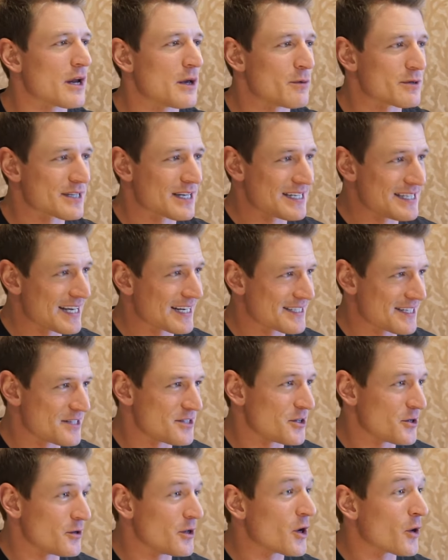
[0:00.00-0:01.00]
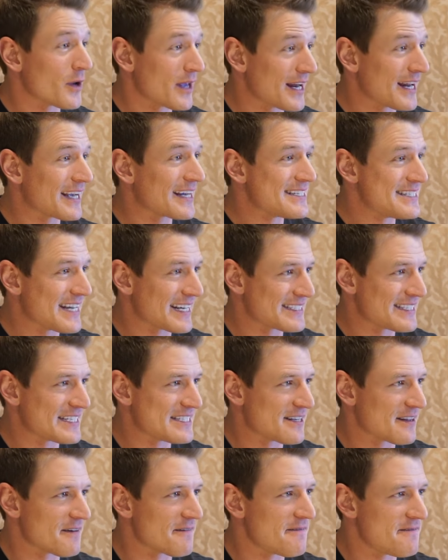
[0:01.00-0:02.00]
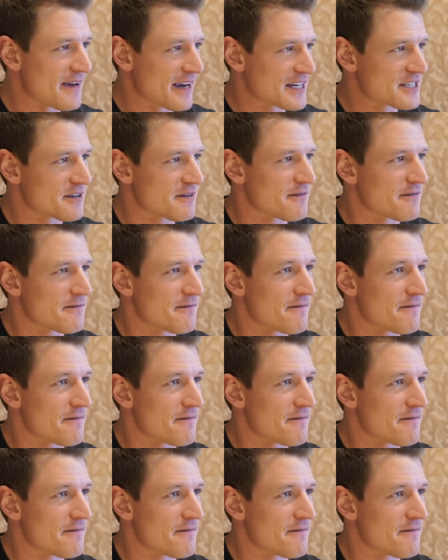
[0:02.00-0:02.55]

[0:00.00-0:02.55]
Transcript: he was addicted to, getting addicted to the fix of